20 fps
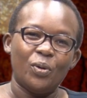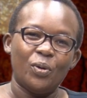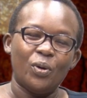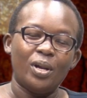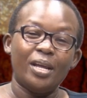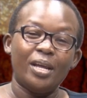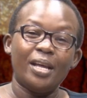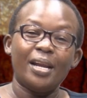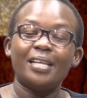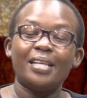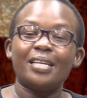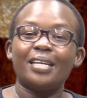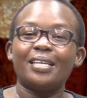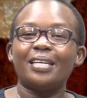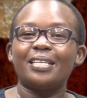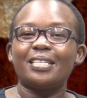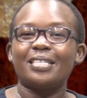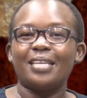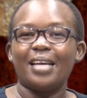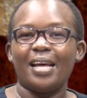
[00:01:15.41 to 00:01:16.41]
let us
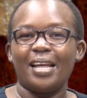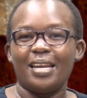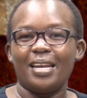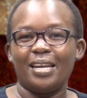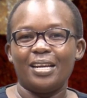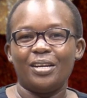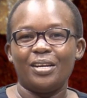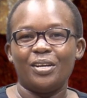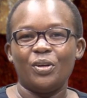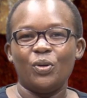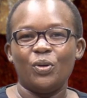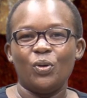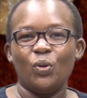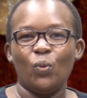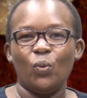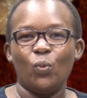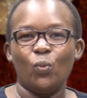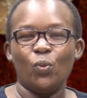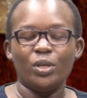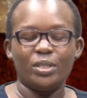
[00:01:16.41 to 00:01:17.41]
understand
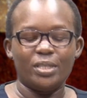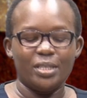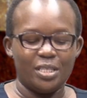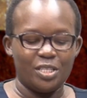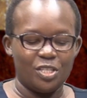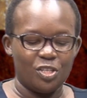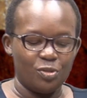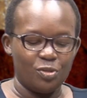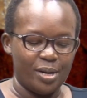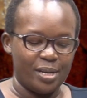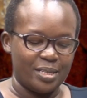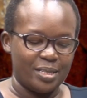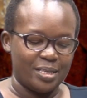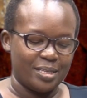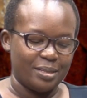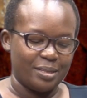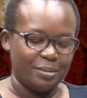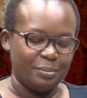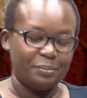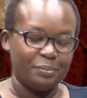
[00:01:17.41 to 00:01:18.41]
what is
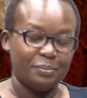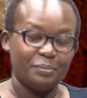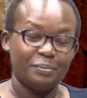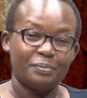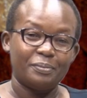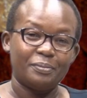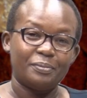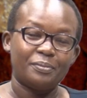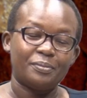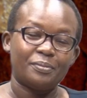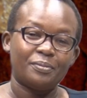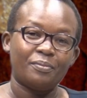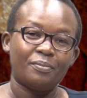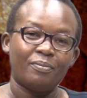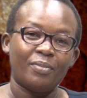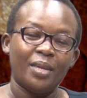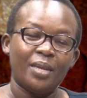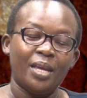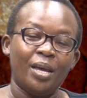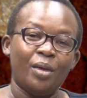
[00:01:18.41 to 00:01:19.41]
stress.
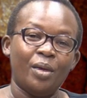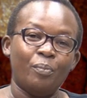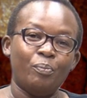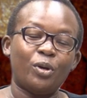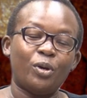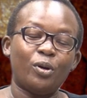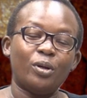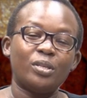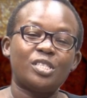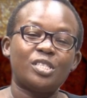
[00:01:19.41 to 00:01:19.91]
Because